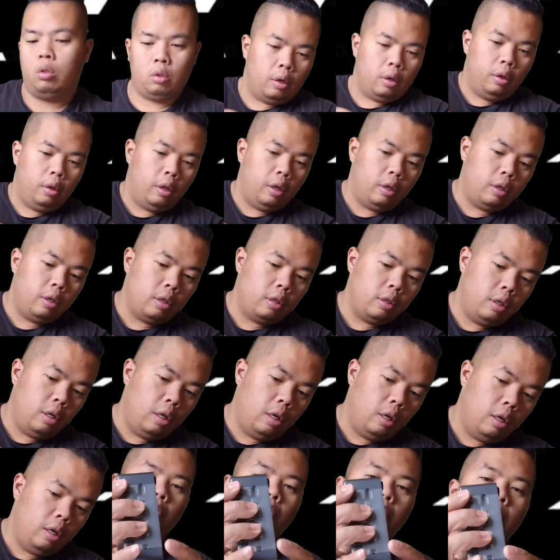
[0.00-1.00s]
This is
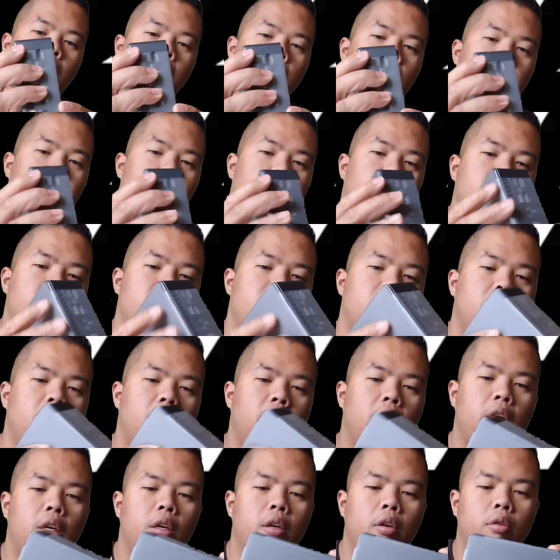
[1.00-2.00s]
the mini
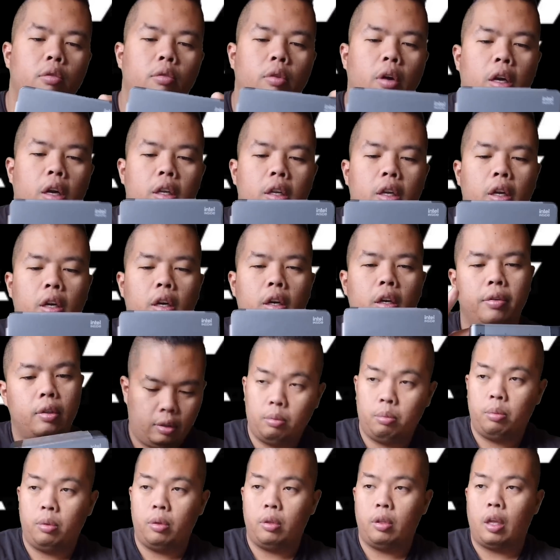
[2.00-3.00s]
PC right here.
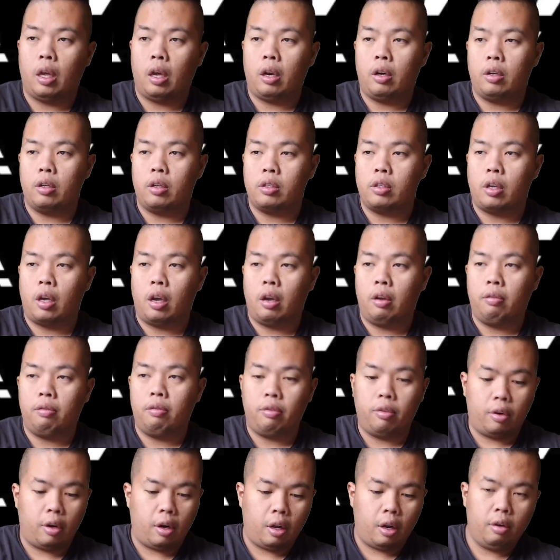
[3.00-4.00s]
Put that on aside
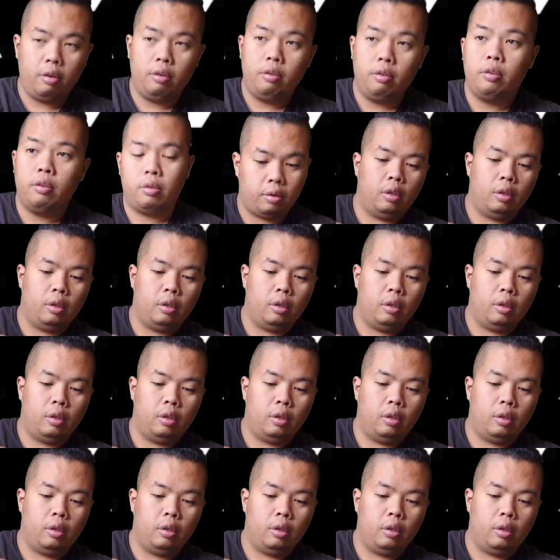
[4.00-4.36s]
for now.